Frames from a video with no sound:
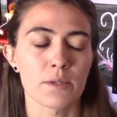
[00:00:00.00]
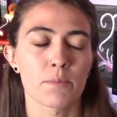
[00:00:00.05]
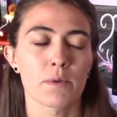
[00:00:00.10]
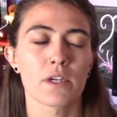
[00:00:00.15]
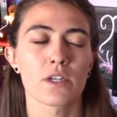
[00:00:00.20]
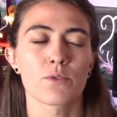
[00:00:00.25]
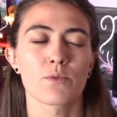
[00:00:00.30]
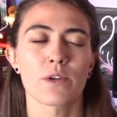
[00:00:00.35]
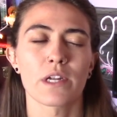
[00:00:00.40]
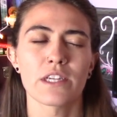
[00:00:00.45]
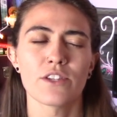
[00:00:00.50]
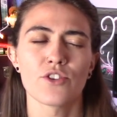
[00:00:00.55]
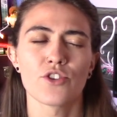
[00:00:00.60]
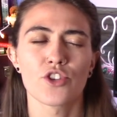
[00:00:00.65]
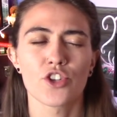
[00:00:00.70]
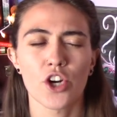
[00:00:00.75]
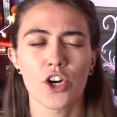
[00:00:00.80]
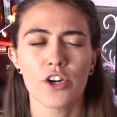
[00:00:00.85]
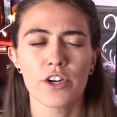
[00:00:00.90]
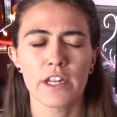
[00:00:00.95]
because when I
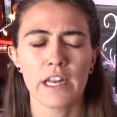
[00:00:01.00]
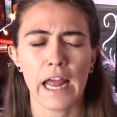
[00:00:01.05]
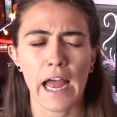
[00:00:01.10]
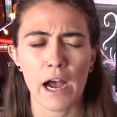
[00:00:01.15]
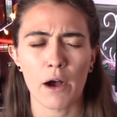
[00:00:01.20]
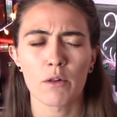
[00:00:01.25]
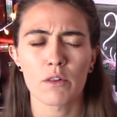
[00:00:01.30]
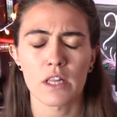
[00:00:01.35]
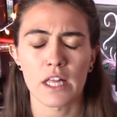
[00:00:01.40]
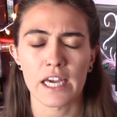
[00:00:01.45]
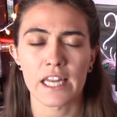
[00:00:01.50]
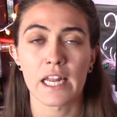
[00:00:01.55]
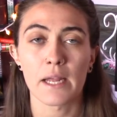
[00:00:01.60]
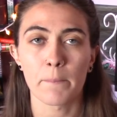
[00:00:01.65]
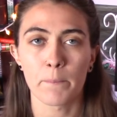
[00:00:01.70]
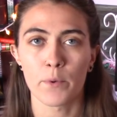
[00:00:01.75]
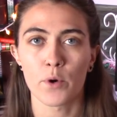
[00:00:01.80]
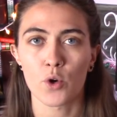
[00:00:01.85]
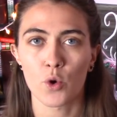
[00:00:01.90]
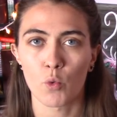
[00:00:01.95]
started outlining
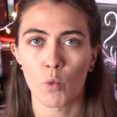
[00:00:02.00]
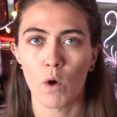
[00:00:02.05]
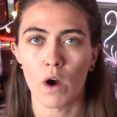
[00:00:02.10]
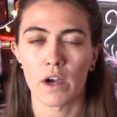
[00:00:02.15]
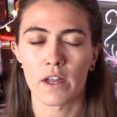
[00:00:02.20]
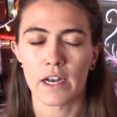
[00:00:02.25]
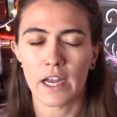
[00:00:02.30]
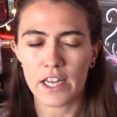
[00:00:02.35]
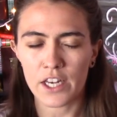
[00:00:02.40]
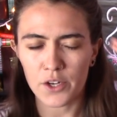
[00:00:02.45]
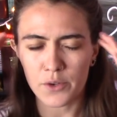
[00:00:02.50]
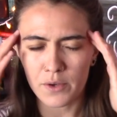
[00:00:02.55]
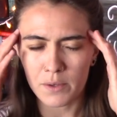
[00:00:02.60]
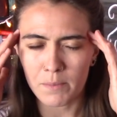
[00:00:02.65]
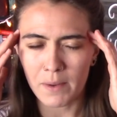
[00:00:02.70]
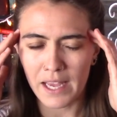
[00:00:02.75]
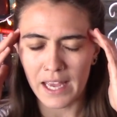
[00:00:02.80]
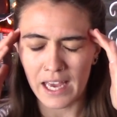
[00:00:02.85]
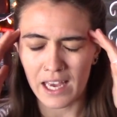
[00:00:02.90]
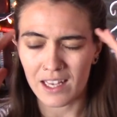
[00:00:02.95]
book one, I knew in
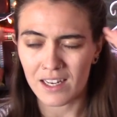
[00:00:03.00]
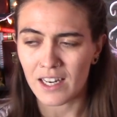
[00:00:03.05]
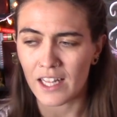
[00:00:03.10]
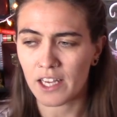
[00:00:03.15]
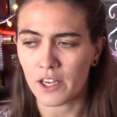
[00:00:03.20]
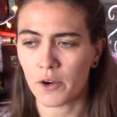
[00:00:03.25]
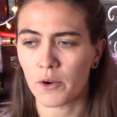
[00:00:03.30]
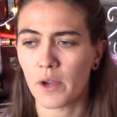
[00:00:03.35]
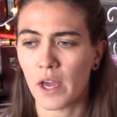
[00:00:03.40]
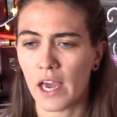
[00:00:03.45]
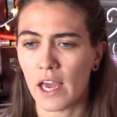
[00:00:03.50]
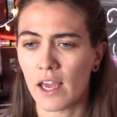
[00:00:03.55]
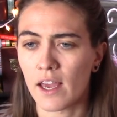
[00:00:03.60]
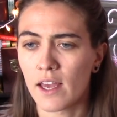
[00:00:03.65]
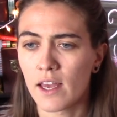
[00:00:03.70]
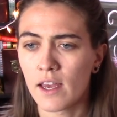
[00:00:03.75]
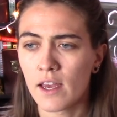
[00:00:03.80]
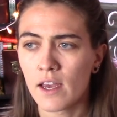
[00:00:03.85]
my head, like, okay,